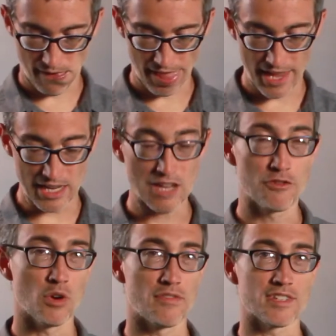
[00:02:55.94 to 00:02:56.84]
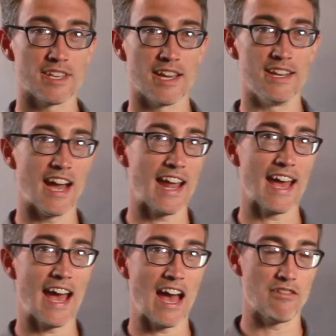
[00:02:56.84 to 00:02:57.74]
And if you ever say not
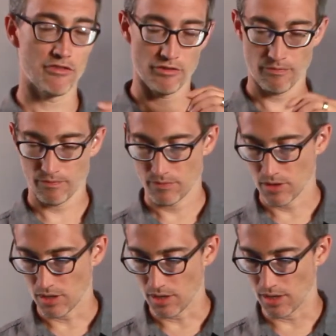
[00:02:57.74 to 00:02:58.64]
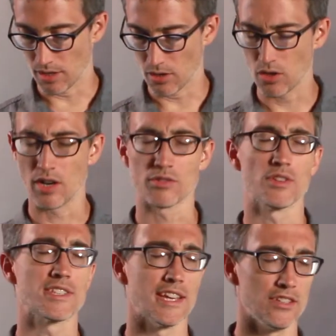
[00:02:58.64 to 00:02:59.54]
have, I was
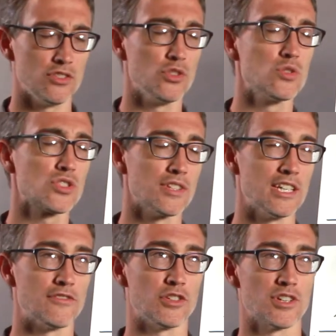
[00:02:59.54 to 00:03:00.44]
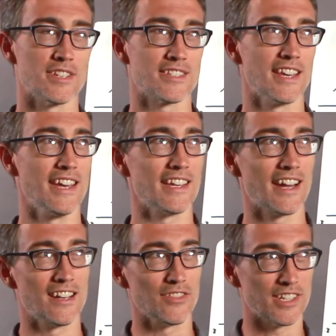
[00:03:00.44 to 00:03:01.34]
going to say, usually if you're going to say
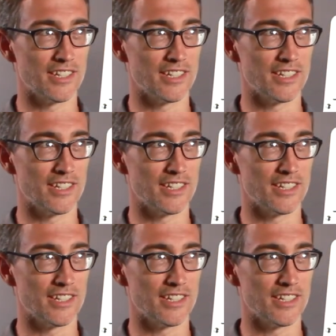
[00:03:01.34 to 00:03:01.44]
kind of like